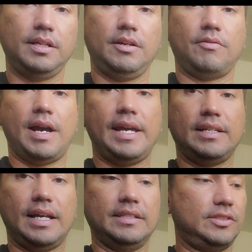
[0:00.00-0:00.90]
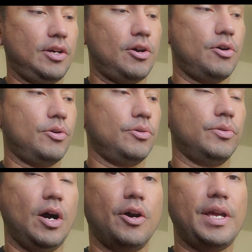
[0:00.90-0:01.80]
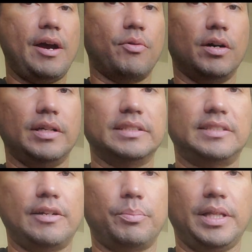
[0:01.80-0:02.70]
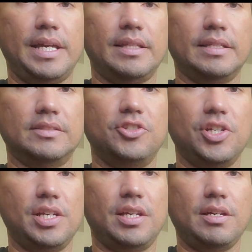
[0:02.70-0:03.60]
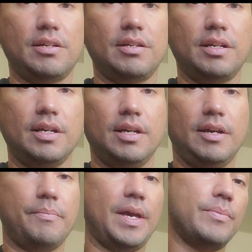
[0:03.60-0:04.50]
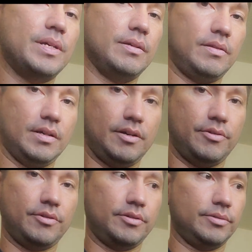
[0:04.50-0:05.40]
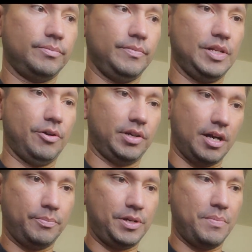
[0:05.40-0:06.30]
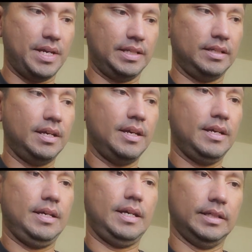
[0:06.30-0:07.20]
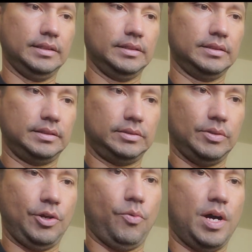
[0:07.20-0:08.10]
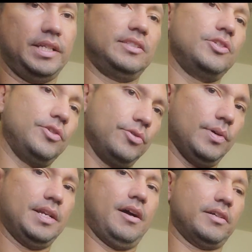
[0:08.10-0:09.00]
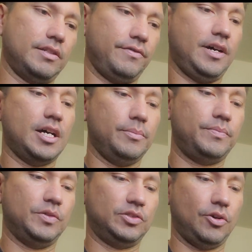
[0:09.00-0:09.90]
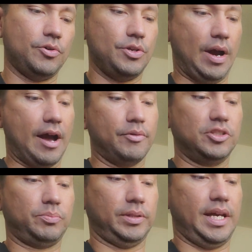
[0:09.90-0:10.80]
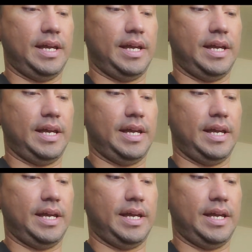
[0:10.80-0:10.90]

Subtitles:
right? And so, oh yeah, well, instead of playing this G here, maybe the other, accompaniment is, wanting to do an octave up. So I would just